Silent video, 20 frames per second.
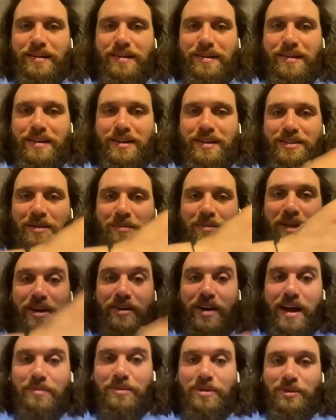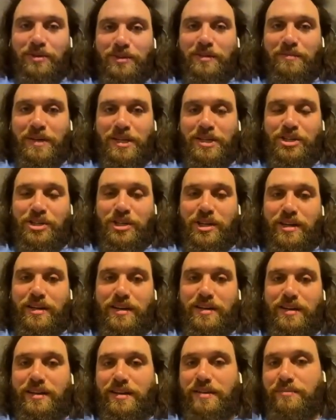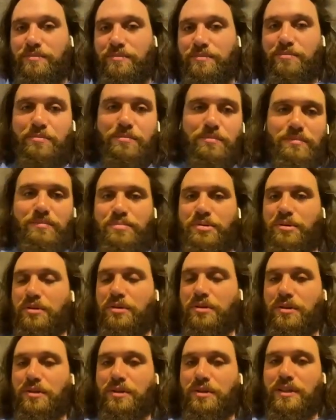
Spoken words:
Somebody grabbed hold of my shirt and pulled.